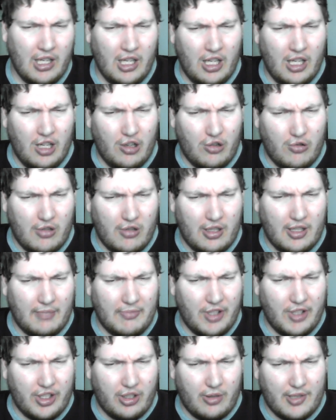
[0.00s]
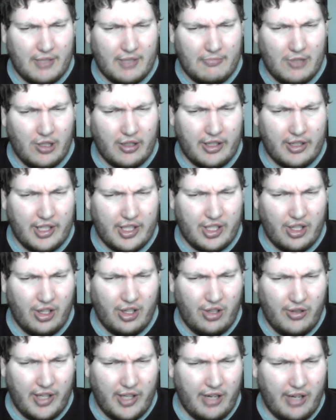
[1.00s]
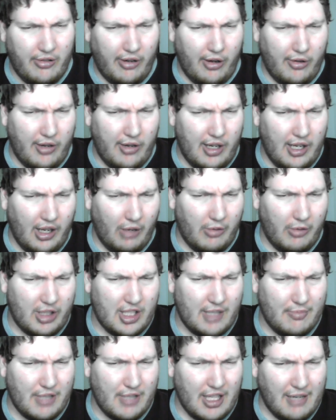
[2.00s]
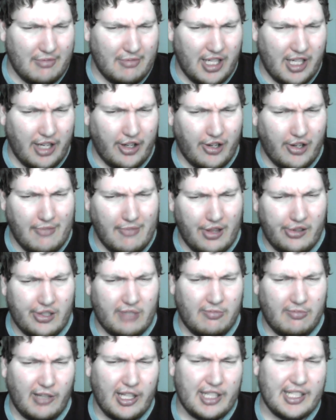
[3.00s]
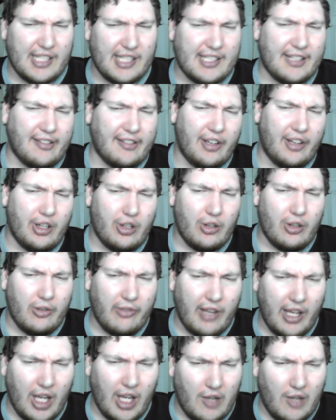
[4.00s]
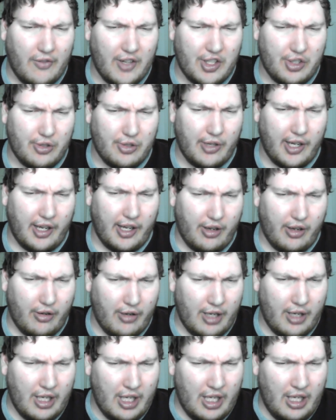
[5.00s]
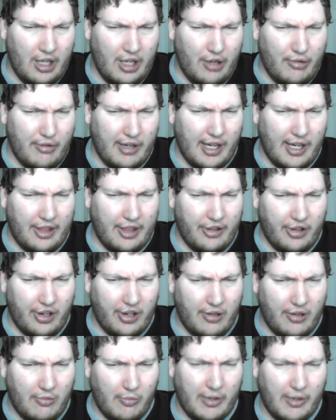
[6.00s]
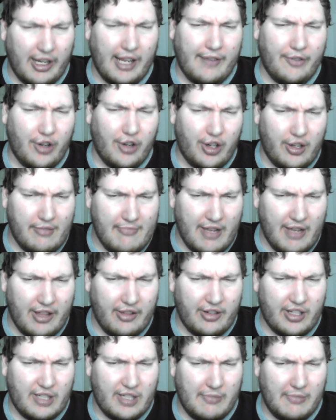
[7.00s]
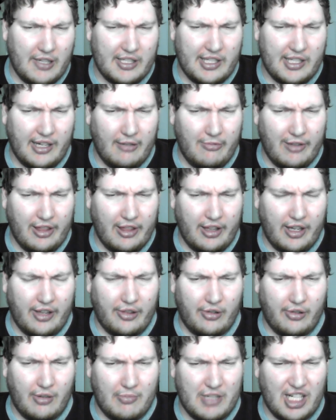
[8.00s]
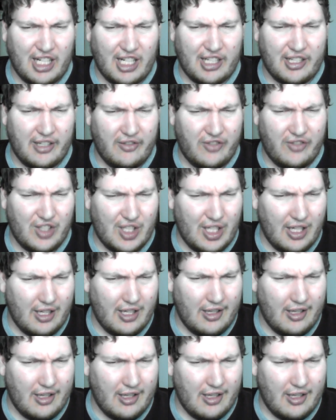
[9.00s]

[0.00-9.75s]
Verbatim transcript: Quantum Girl is marked as a new hero and would sometimes take her mother's place as the leader of the Alpha Trio whenever, whenever her mother is busy with other objectives.